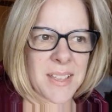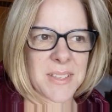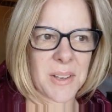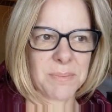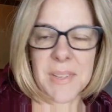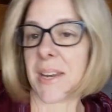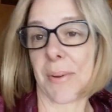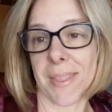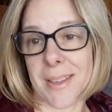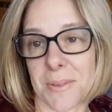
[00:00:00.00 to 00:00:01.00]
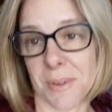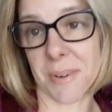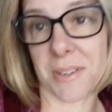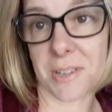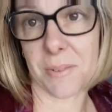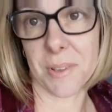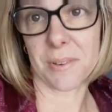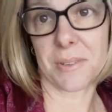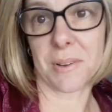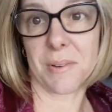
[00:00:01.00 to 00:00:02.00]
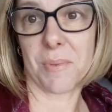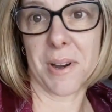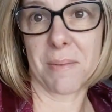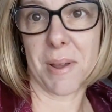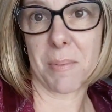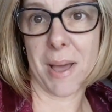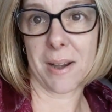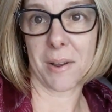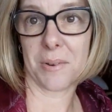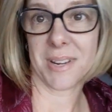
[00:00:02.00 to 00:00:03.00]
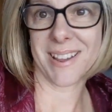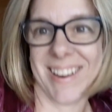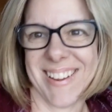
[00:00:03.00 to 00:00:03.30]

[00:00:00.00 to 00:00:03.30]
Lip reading: So anyway, that's what I want to share with you. So I'm wearing my Patagonia